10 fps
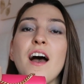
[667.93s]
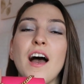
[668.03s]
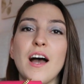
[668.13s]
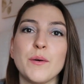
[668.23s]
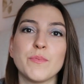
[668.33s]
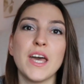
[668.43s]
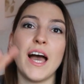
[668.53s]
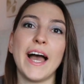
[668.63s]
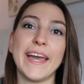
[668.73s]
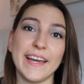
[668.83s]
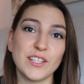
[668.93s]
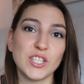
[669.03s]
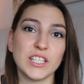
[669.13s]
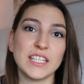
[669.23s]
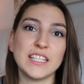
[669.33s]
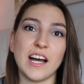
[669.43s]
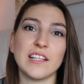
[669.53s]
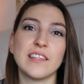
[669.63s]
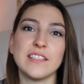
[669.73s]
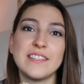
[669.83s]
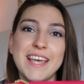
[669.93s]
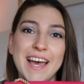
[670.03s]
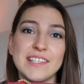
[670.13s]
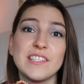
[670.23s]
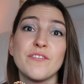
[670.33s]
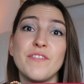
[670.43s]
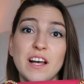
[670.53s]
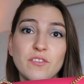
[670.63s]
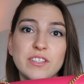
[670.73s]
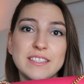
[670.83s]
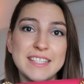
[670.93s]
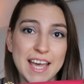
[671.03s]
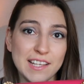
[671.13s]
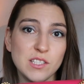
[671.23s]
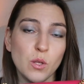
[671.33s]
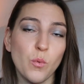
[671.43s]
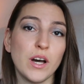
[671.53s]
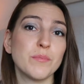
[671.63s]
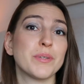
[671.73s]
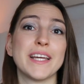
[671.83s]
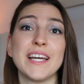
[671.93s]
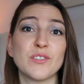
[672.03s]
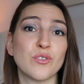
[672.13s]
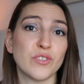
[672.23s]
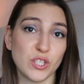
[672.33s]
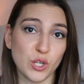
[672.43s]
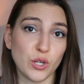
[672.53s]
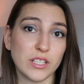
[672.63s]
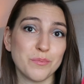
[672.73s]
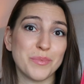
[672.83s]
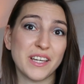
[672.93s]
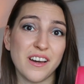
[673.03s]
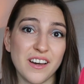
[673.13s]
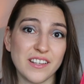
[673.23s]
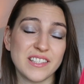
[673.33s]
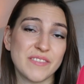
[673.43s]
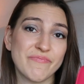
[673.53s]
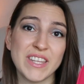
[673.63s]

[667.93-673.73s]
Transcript: I actually got the velvet tassel one, but I had to return it because